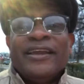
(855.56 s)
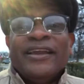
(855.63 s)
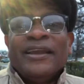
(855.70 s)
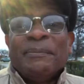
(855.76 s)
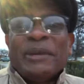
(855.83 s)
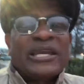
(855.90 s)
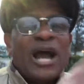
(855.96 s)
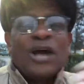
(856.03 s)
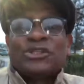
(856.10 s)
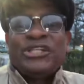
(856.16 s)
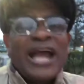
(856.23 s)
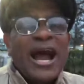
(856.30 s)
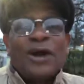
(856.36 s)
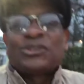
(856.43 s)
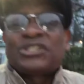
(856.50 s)
Because
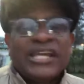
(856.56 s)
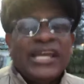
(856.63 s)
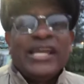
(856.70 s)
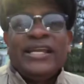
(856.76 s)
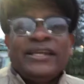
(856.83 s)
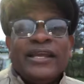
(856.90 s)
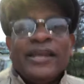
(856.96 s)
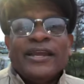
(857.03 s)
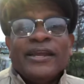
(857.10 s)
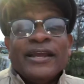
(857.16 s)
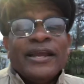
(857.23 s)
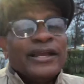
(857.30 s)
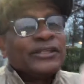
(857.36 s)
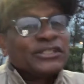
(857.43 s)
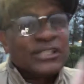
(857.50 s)
y'all see,
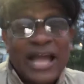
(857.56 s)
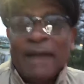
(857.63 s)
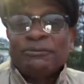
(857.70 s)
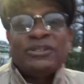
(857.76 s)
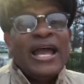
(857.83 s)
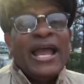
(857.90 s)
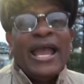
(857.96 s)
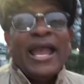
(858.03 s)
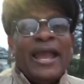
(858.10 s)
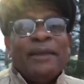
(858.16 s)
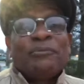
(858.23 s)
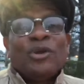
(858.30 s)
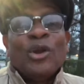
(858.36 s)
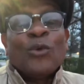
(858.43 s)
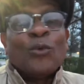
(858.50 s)

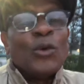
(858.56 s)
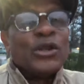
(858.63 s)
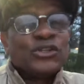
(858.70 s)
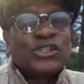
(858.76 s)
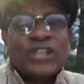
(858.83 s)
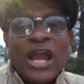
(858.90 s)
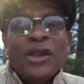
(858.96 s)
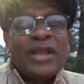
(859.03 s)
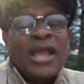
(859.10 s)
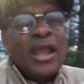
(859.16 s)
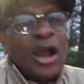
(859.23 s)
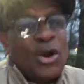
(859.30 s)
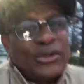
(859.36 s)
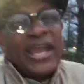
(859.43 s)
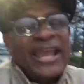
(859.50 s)
sometime when certain...
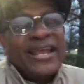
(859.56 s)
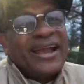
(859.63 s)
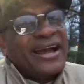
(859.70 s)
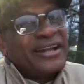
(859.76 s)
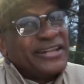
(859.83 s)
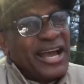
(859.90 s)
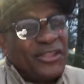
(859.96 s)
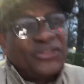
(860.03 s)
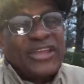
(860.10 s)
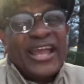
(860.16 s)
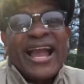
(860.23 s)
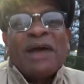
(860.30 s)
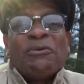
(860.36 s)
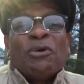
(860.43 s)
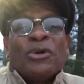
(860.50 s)
Okay, another
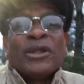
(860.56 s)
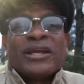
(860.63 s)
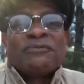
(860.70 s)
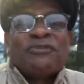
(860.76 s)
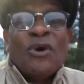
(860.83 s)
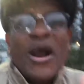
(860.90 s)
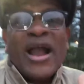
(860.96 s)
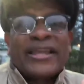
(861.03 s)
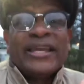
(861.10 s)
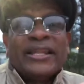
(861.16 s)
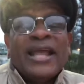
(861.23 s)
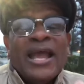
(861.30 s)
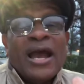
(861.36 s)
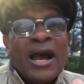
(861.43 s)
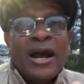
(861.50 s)
thing I want to... Before I get...
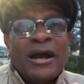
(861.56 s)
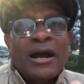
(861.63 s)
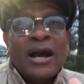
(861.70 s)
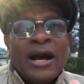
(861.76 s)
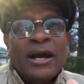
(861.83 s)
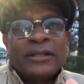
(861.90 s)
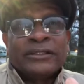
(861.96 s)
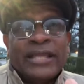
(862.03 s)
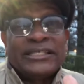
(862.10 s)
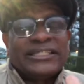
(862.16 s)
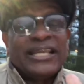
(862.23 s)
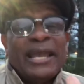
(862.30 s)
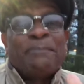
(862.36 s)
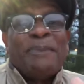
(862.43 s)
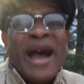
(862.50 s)
They
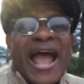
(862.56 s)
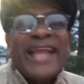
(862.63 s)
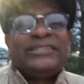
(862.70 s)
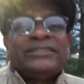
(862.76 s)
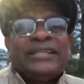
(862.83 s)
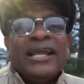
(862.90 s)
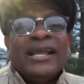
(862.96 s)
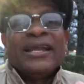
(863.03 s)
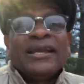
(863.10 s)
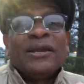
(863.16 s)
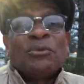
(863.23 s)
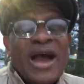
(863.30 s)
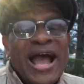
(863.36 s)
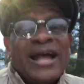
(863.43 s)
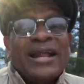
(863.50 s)
said Biden...
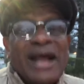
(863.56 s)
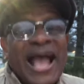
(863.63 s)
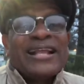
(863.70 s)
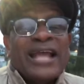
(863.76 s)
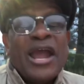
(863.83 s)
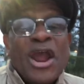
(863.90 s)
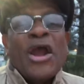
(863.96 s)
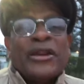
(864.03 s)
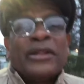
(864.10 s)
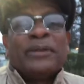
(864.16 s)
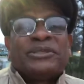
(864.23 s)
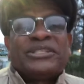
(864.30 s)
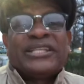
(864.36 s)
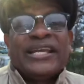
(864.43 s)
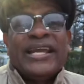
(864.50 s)
Well, I heard
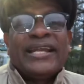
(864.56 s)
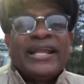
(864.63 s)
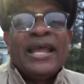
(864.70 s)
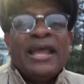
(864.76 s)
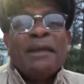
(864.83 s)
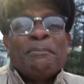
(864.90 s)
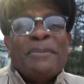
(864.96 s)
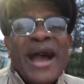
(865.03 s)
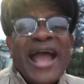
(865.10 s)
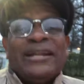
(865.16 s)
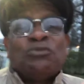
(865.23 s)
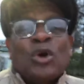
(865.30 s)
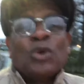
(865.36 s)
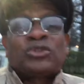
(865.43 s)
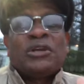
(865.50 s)
him say it.
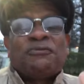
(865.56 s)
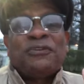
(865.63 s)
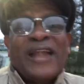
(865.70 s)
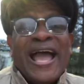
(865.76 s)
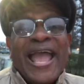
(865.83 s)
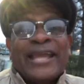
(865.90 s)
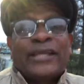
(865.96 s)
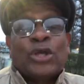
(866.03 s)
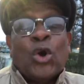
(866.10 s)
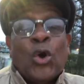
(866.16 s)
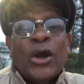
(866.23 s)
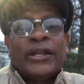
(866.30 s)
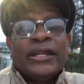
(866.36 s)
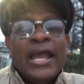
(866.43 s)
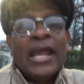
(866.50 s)
Biden wants the flag
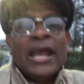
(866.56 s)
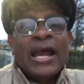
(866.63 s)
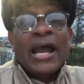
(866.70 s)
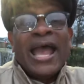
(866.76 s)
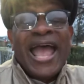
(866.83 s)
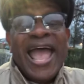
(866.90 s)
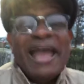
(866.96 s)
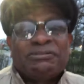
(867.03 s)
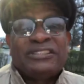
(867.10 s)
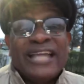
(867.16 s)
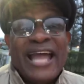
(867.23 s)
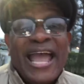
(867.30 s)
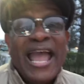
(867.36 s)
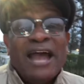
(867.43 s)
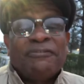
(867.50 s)
going
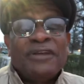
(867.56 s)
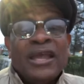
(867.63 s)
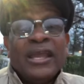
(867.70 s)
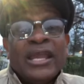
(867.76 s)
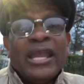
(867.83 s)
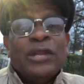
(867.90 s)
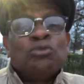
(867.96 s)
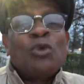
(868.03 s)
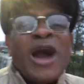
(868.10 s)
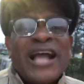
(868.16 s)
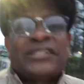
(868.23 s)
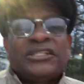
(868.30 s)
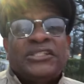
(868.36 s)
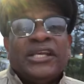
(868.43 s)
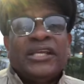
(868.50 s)
half-staff in
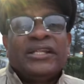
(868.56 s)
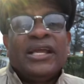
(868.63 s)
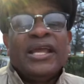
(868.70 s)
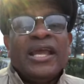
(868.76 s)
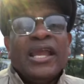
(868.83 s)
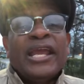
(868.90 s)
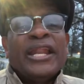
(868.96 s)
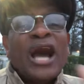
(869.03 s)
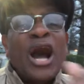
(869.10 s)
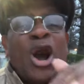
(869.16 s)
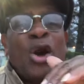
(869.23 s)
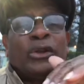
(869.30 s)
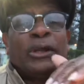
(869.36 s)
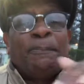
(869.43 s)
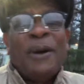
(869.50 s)
Washington and
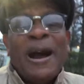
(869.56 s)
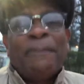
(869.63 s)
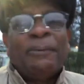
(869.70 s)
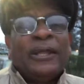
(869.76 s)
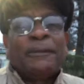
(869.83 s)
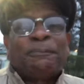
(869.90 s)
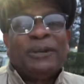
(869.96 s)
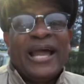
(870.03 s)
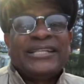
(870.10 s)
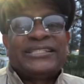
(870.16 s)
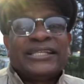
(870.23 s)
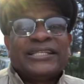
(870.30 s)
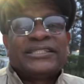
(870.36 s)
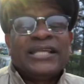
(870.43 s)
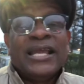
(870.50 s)
all the public places